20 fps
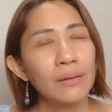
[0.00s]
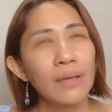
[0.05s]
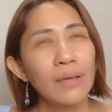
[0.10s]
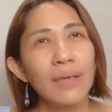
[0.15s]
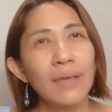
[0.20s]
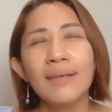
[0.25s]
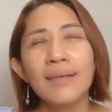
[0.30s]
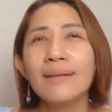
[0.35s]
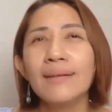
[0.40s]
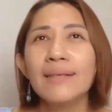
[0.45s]
I
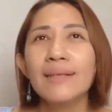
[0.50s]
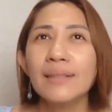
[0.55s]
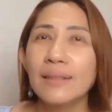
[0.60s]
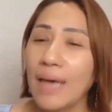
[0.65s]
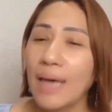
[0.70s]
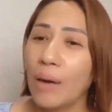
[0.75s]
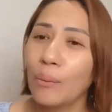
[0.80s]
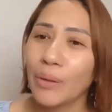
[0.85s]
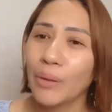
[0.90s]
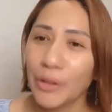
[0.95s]
think this is
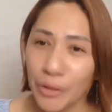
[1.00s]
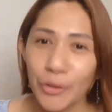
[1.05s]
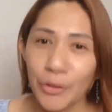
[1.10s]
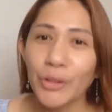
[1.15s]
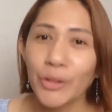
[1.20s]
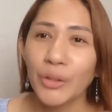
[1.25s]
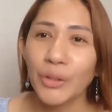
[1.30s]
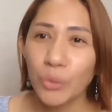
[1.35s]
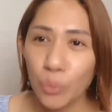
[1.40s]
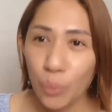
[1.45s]
our
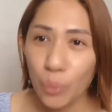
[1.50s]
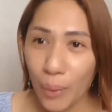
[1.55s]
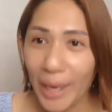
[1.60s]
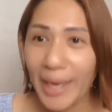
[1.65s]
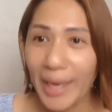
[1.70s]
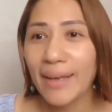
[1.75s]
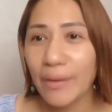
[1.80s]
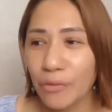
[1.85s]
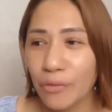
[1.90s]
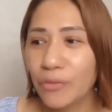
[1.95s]
third
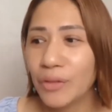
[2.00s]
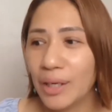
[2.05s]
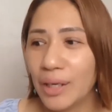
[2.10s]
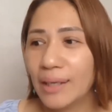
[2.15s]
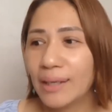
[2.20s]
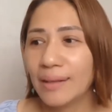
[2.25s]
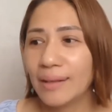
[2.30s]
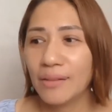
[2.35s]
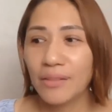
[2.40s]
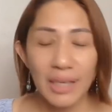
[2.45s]
wave
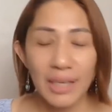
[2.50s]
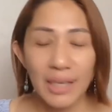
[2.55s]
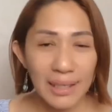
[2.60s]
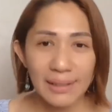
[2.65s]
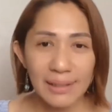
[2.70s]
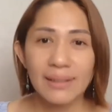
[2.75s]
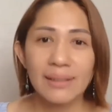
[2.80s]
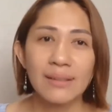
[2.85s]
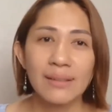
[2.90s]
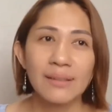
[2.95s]

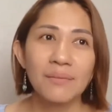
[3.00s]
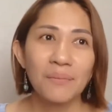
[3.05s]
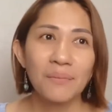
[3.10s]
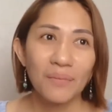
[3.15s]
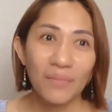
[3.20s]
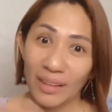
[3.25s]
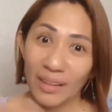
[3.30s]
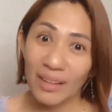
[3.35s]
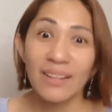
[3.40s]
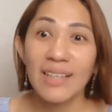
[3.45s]
this
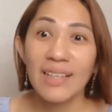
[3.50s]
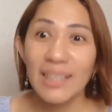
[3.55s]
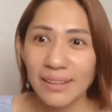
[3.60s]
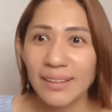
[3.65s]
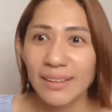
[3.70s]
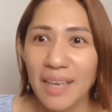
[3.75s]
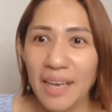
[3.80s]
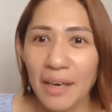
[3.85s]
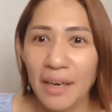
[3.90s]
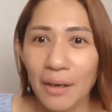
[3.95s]

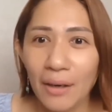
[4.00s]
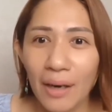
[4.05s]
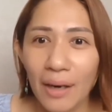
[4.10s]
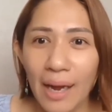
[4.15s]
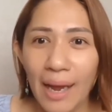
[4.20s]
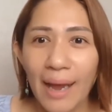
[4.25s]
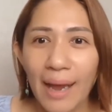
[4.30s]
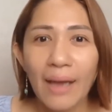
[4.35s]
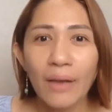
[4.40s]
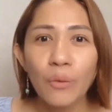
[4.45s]
this year,
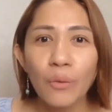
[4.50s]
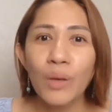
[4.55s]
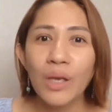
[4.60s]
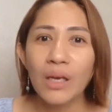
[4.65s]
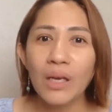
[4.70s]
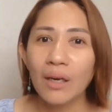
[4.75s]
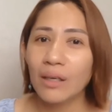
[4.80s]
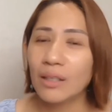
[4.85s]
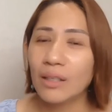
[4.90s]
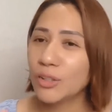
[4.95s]
and
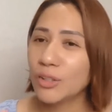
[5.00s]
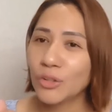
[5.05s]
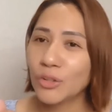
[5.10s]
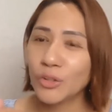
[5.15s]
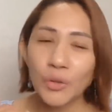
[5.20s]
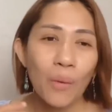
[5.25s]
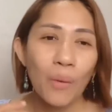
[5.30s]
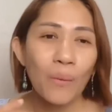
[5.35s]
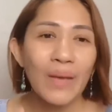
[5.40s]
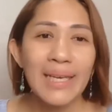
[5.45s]
we are
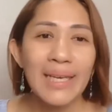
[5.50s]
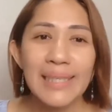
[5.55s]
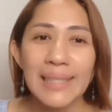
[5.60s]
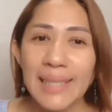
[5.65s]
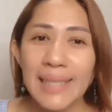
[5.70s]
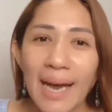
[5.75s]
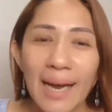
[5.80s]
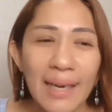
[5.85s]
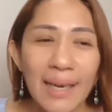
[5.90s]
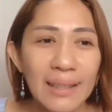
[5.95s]
so
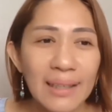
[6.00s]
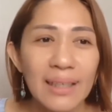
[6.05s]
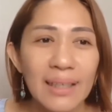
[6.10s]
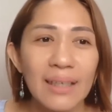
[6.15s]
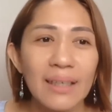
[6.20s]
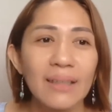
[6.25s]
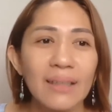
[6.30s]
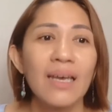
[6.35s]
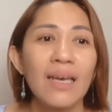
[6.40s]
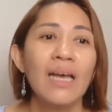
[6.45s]

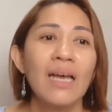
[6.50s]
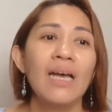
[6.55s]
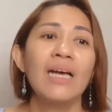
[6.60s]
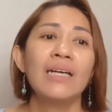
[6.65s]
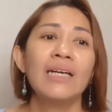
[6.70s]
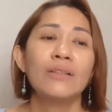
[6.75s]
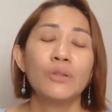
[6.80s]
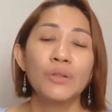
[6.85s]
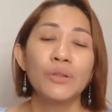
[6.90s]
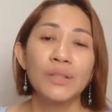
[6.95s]
excited
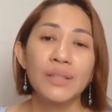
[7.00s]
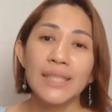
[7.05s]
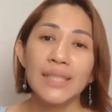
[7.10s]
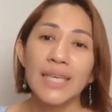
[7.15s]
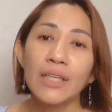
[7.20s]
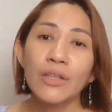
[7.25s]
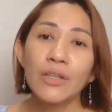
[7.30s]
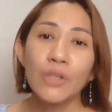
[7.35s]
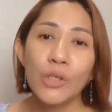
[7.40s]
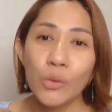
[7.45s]
to
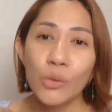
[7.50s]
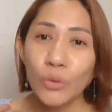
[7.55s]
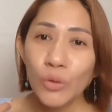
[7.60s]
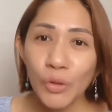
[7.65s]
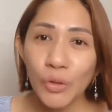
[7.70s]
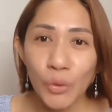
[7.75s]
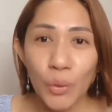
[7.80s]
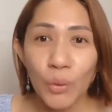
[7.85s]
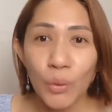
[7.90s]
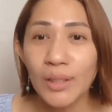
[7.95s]
see new
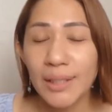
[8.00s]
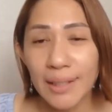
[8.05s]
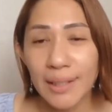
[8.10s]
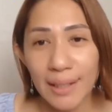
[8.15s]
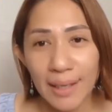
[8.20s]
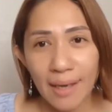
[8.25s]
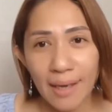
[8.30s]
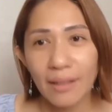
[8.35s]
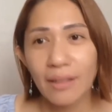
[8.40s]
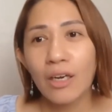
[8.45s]
souls
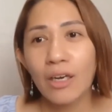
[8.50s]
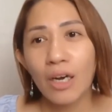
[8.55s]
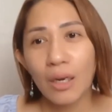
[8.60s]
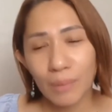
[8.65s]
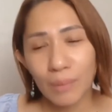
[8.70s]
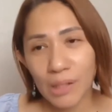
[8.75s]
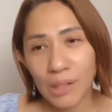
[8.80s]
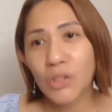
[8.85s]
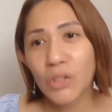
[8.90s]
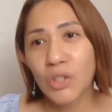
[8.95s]
again
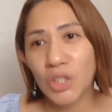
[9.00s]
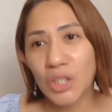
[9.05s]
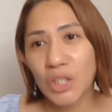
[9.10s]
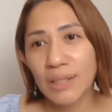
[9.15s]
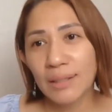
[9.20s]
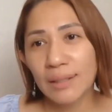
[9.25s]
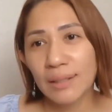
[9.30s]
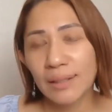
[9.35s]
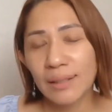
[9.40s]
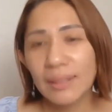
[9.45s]
come to
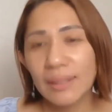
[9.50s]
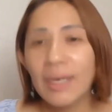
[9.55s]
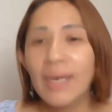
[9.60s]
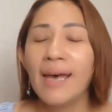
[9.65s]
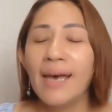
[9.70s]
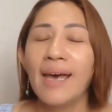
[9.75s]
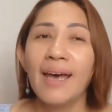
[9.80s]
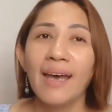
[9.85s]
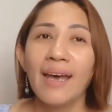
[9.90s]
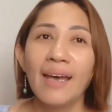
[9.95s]
Jesus.
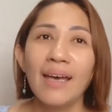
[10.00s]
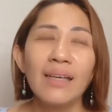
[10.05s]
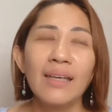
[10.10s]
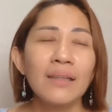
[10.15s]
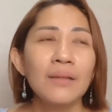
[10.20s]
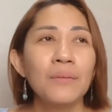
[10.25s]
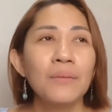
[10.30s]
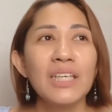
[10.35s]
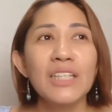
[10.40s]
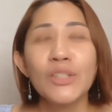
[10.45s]

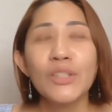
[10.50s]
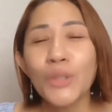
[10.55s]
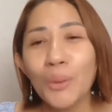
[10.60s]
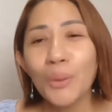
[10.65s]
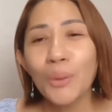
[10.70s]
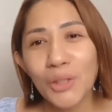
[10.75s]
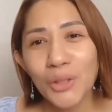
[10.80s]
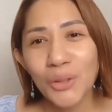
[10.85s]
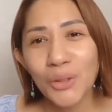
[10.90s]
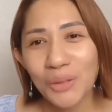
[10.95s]
And it's
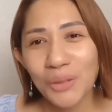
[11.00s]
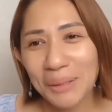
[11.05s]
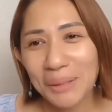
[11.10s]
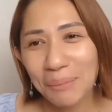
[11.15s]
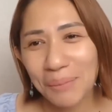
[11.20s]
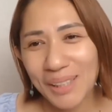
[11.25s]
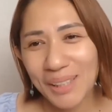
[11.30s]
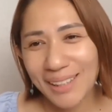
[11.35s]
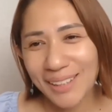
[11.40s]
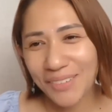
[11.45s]
almost
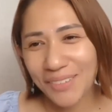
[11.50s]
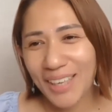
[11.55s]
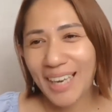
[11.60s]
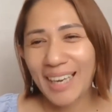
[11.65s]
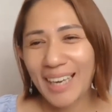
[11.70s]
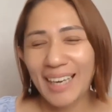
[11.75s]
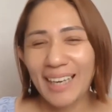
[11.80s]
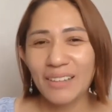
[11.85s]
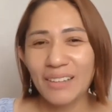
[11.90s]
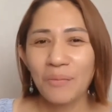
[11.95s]
Christmas,
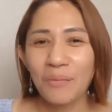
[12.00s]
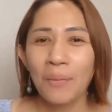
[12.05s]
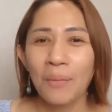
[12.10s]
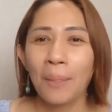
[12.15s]
right?